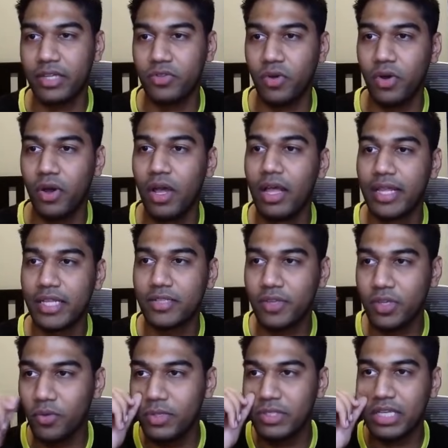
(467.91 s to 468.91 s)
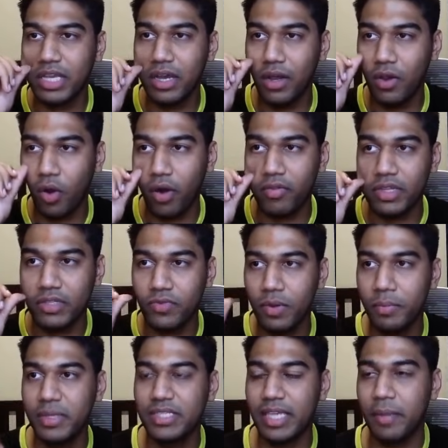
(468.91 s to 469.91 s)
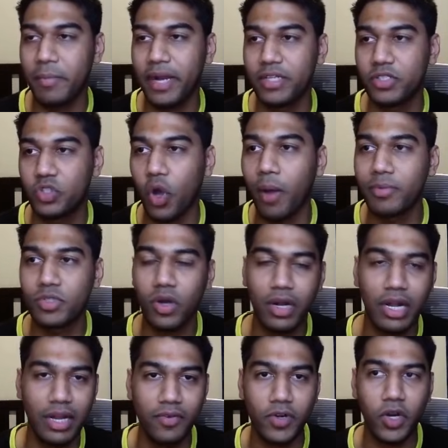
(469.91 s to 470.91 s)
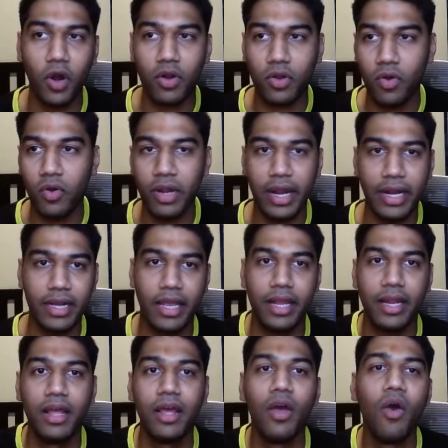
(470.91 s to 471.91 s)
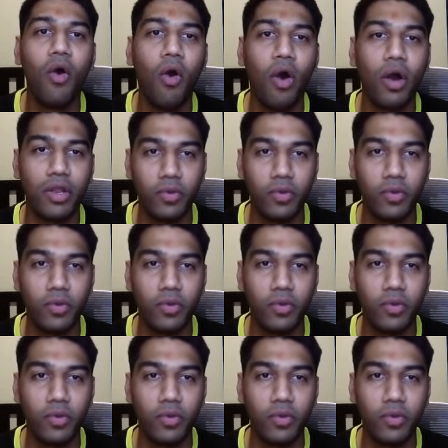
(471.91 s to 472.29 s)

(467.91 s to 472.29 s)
So that's why you will see a lot of this will be same, right? Jobs.lever.co, right? Again, or you